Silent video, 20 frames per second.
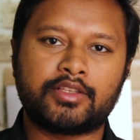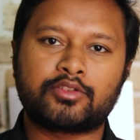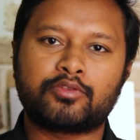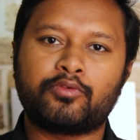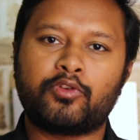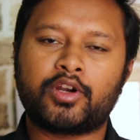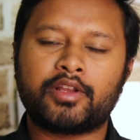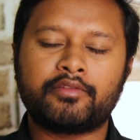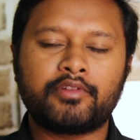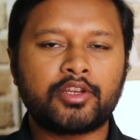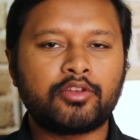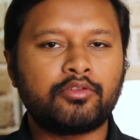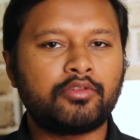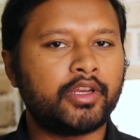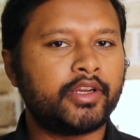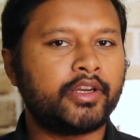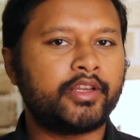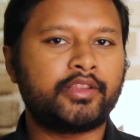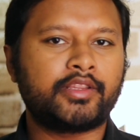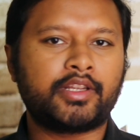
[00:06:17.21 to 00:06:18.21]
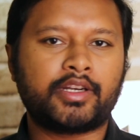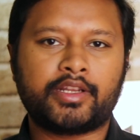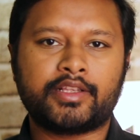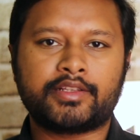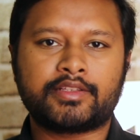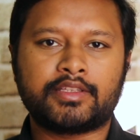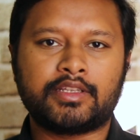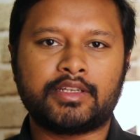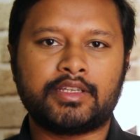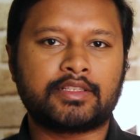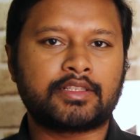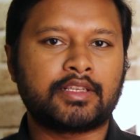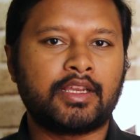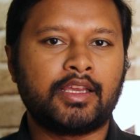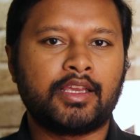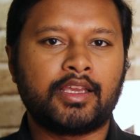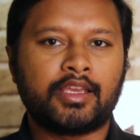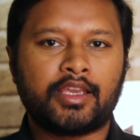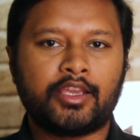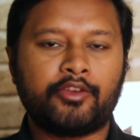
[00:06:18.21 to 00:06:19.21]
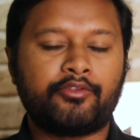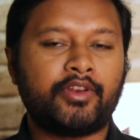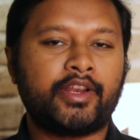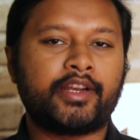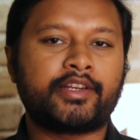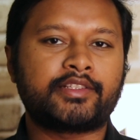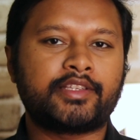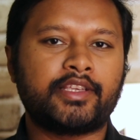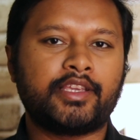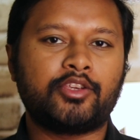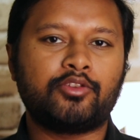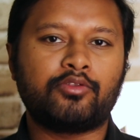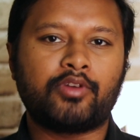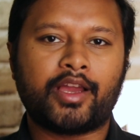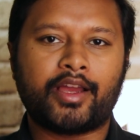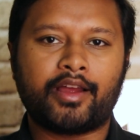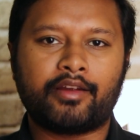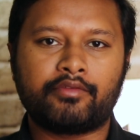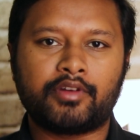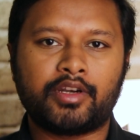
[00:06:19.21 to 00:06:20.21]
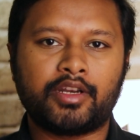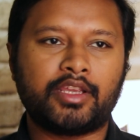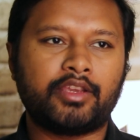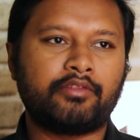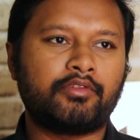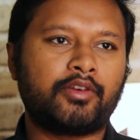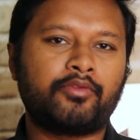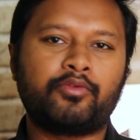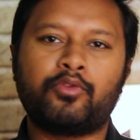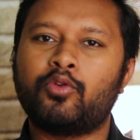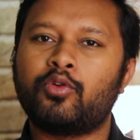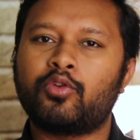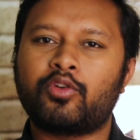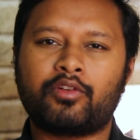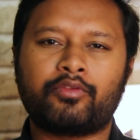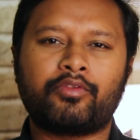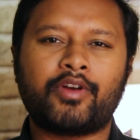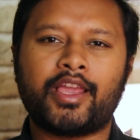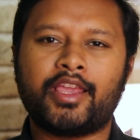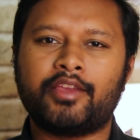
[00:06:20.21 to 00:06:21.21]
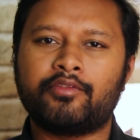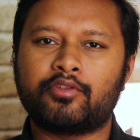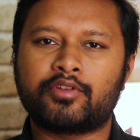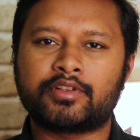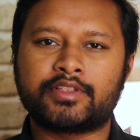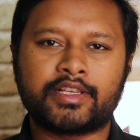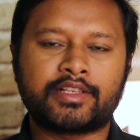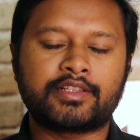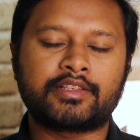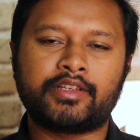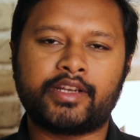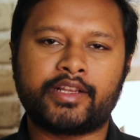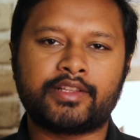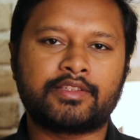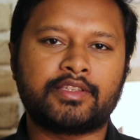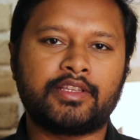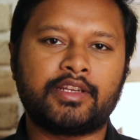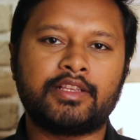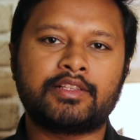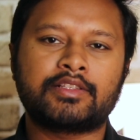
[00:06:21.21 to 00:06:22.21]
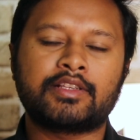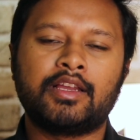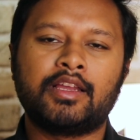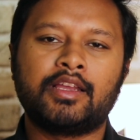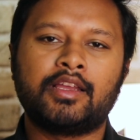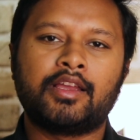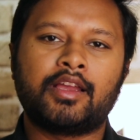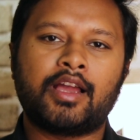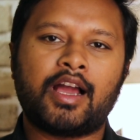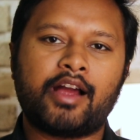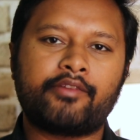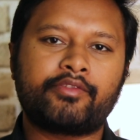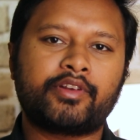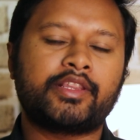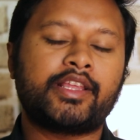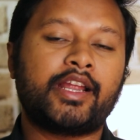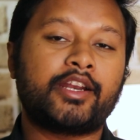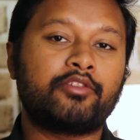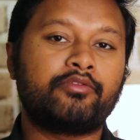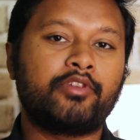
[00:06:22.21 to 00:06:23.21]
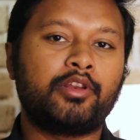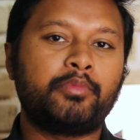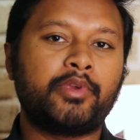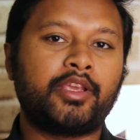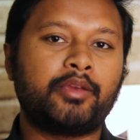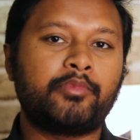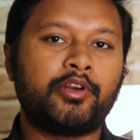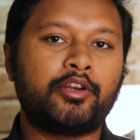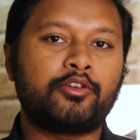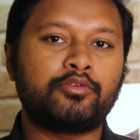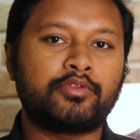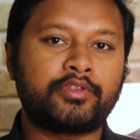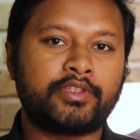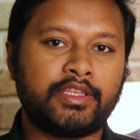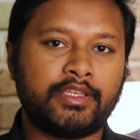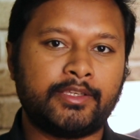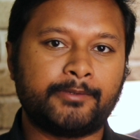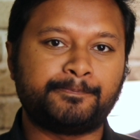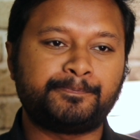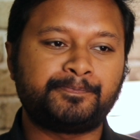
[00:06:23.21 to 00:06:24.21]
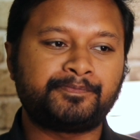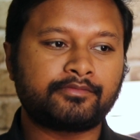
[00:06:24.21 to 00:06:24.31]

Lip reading: So whatever you did in the test series, if let's say you have given 4 or 5 or 6 test series, after that you will be able to see.